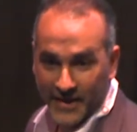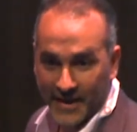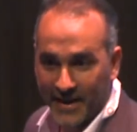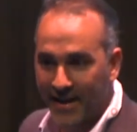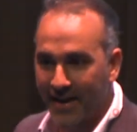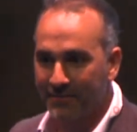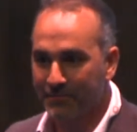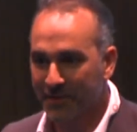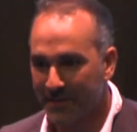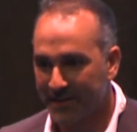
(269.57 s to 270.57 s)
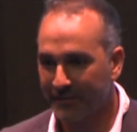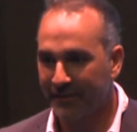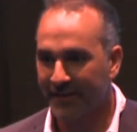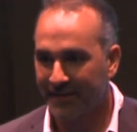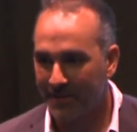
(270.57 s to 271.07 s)
And I
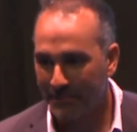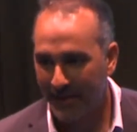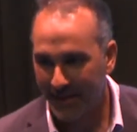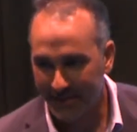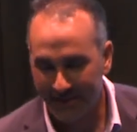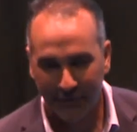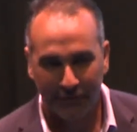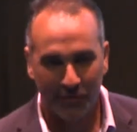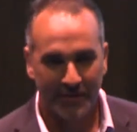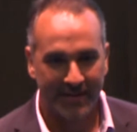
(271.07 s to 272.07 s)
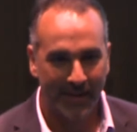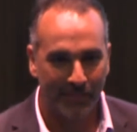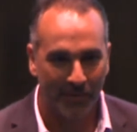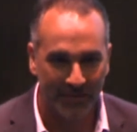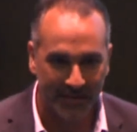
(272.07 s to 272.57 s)
specifically picked a few
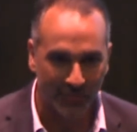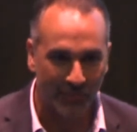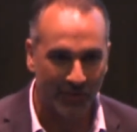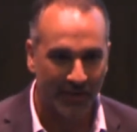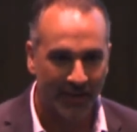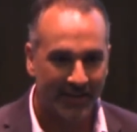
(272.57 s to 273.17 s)
examples that were